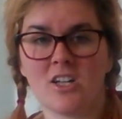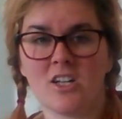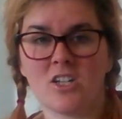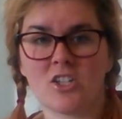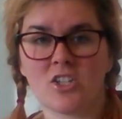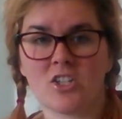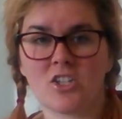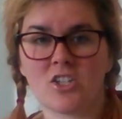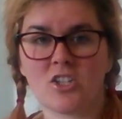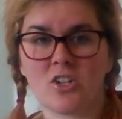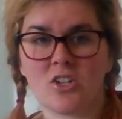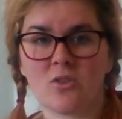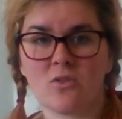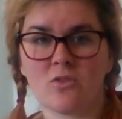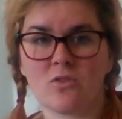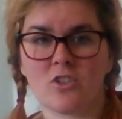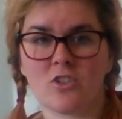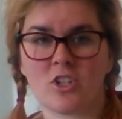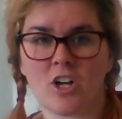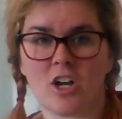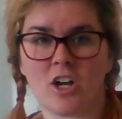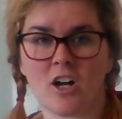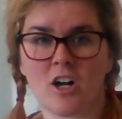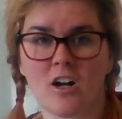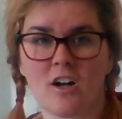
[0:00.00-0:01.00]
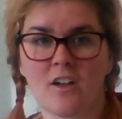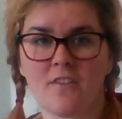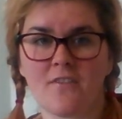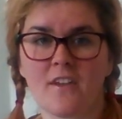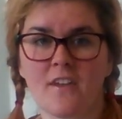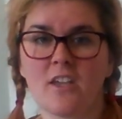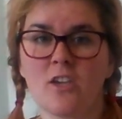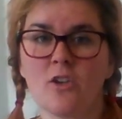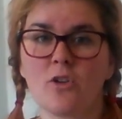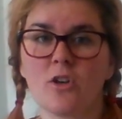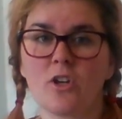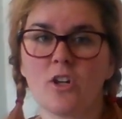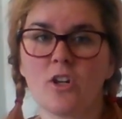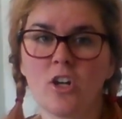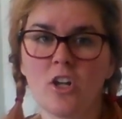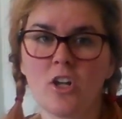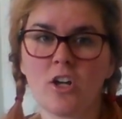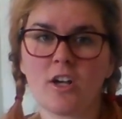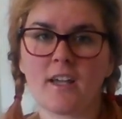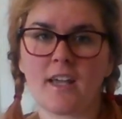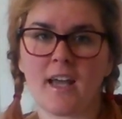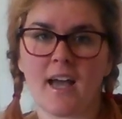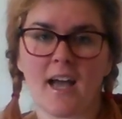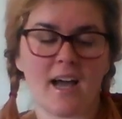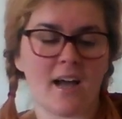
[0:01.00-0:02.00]
salt jar that you can
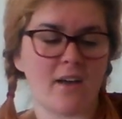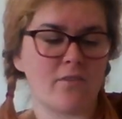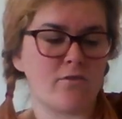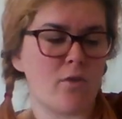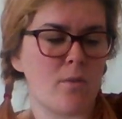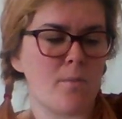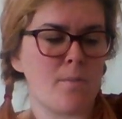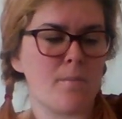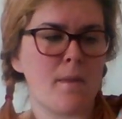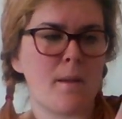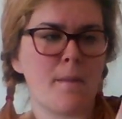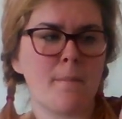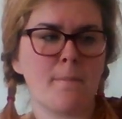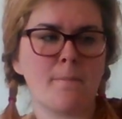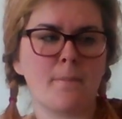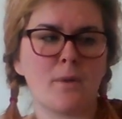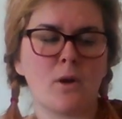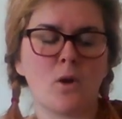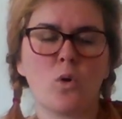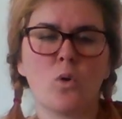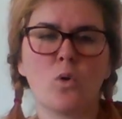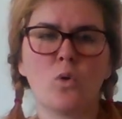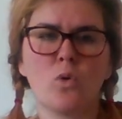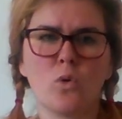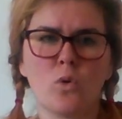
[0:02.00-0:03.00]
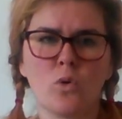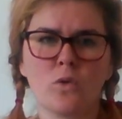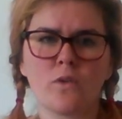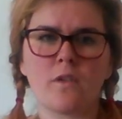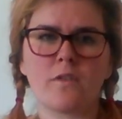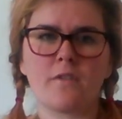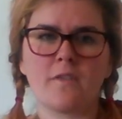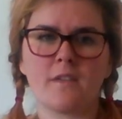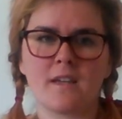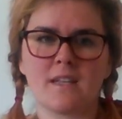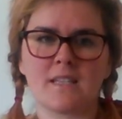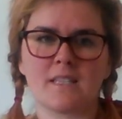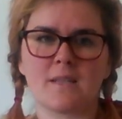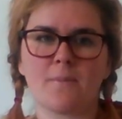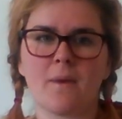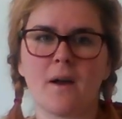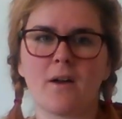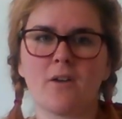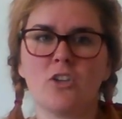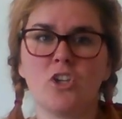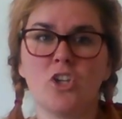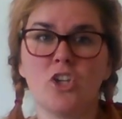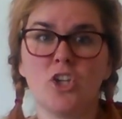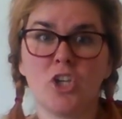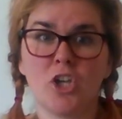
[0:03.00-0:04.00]
look at and remember all the things
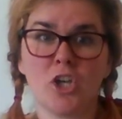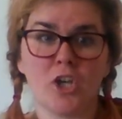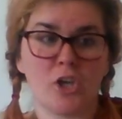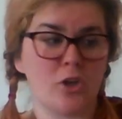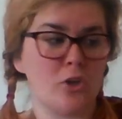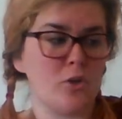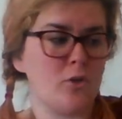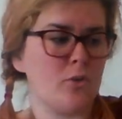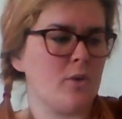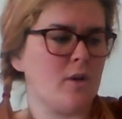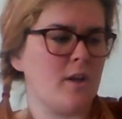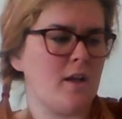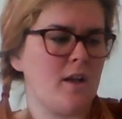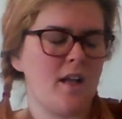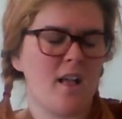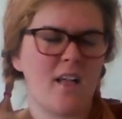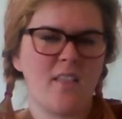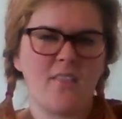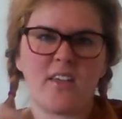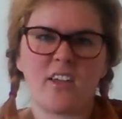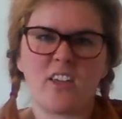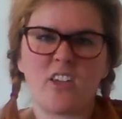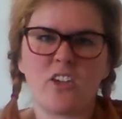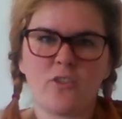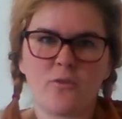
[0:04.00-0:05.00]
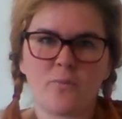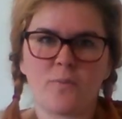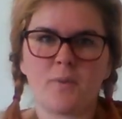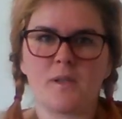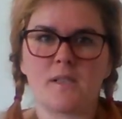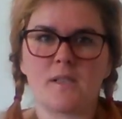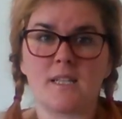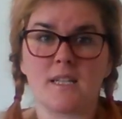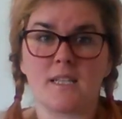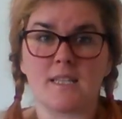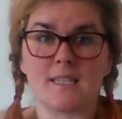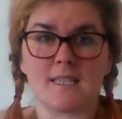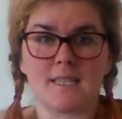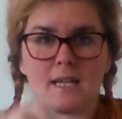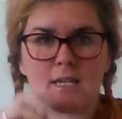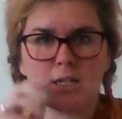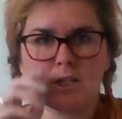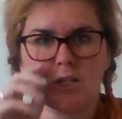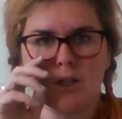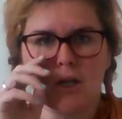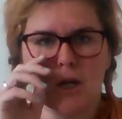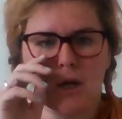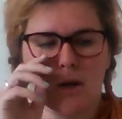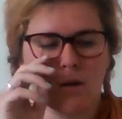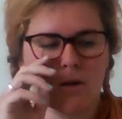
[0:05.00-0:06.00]
about you that you've put into that
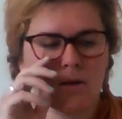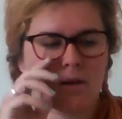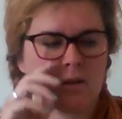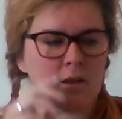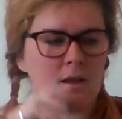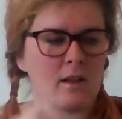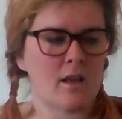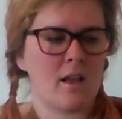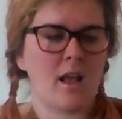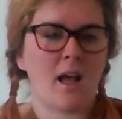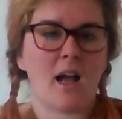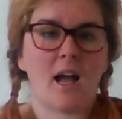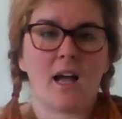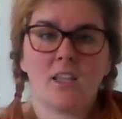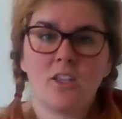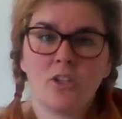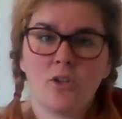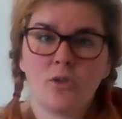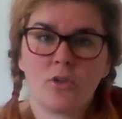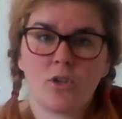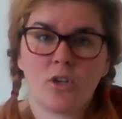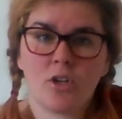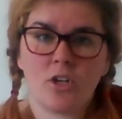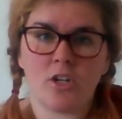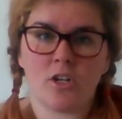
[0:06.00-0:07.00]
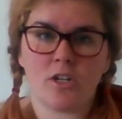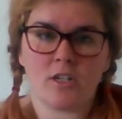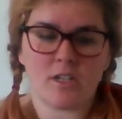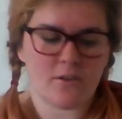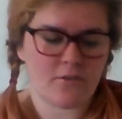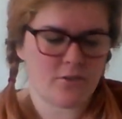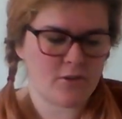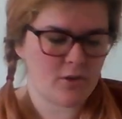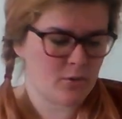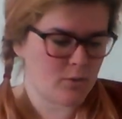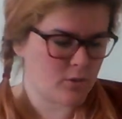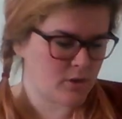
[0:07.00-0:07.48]
jar. And you could, if you